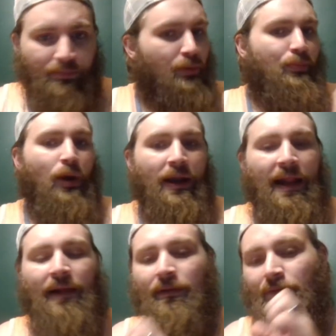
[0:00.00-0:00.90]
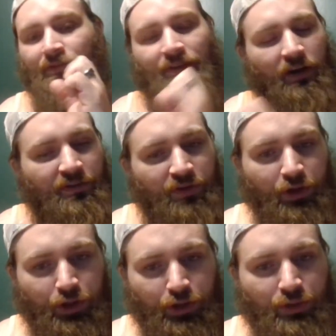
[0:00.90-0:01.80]
but Brandon Allen, very,
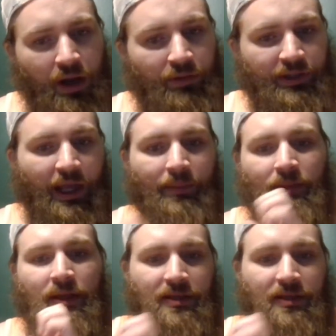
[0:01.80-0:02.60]
very good ground game,